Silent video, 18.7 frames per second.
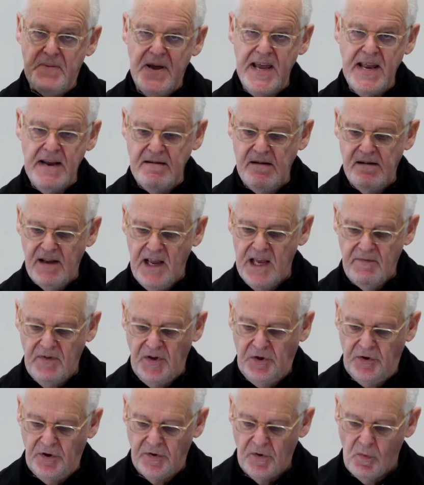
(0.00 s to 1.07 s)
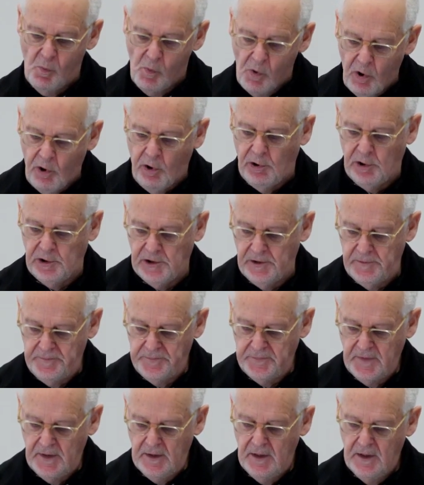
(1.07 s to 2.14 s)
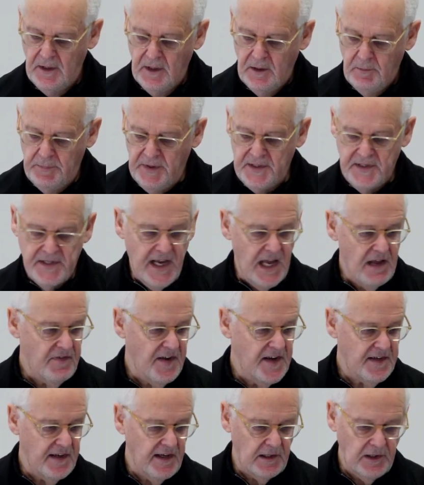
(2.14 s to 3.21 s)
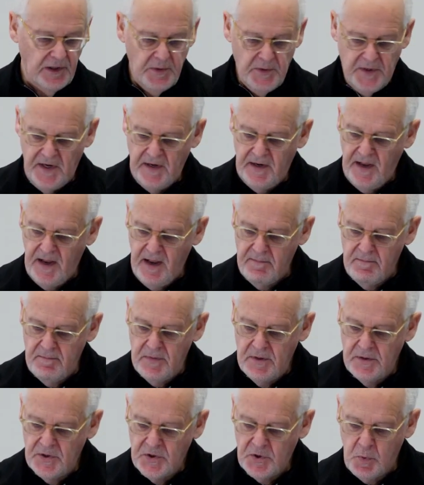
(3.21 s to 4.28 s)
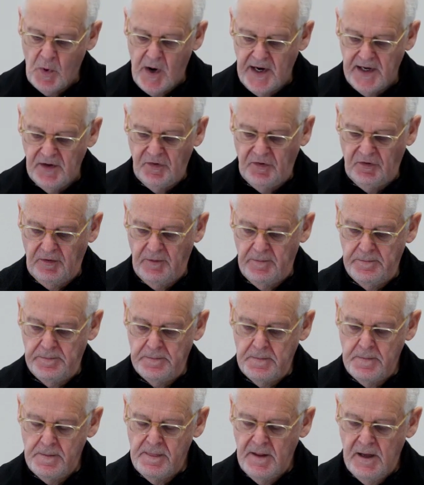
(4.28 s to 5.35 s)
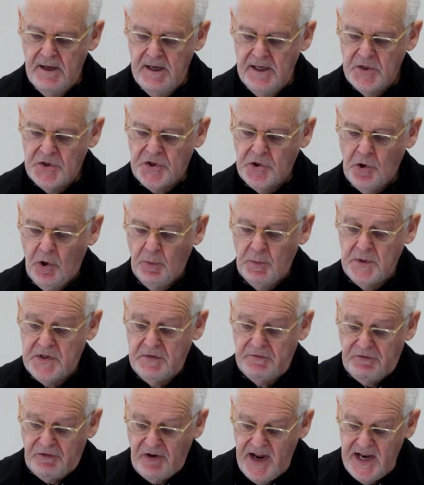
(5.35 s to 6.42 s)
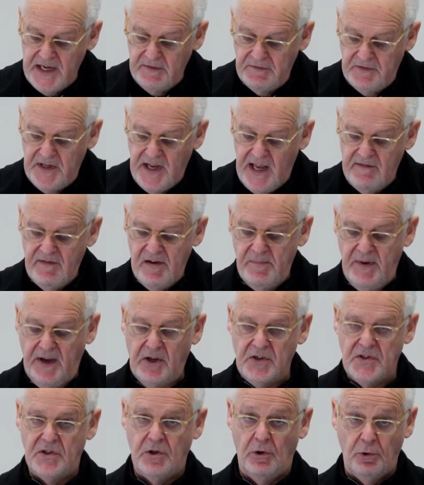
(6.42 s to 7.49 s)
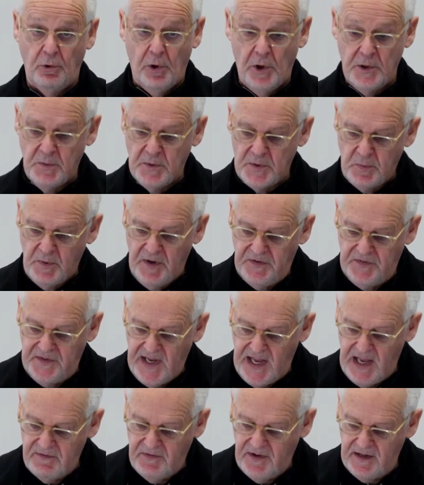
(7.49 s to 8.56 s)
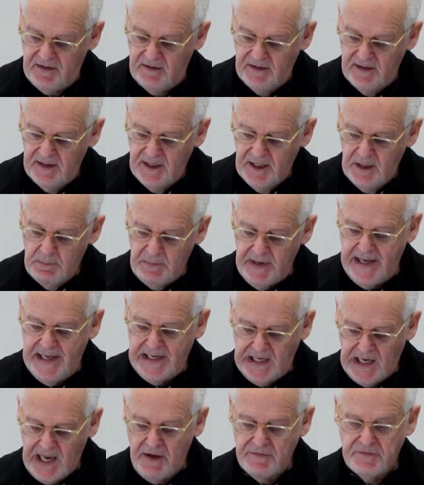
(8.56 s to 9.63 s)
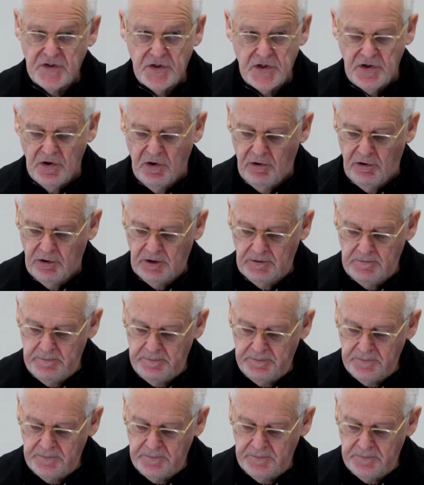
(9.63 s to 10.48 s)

pin David to the wall." But David eluded him twice. Saul was afraid of David because the Lord was with David, but had left Saul.